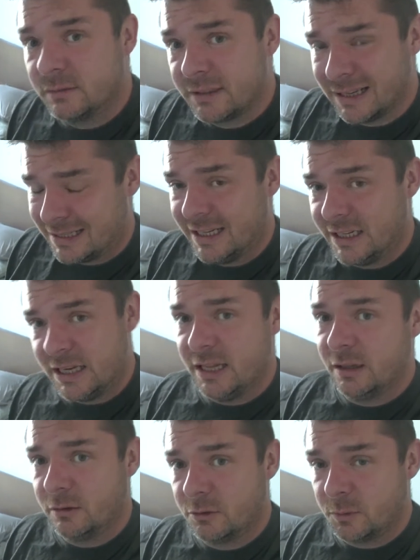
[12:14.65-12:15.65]
16
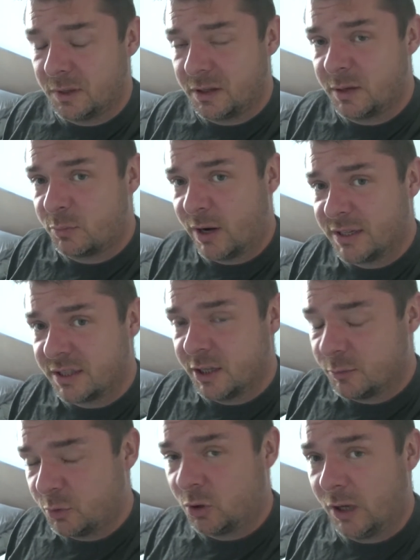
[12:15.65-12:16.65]
kilos with the press and the
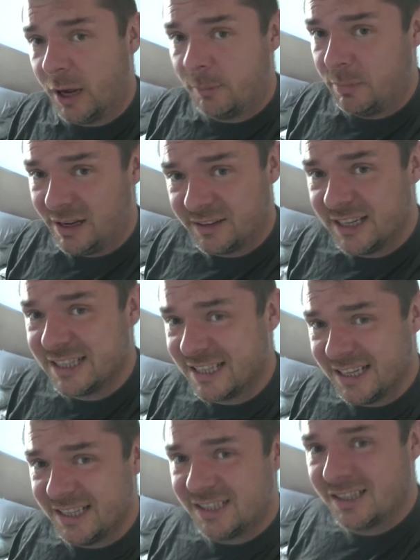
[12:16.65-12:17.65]
pull up. But this
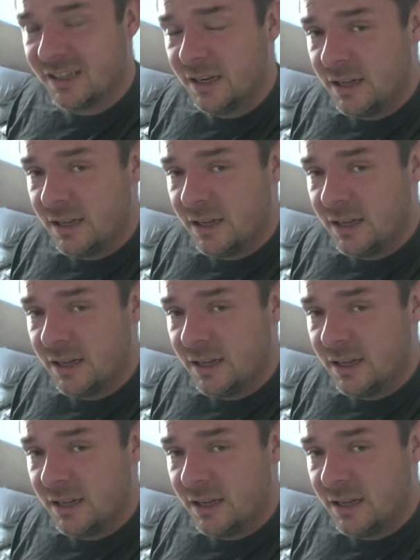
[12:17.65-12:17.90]
is,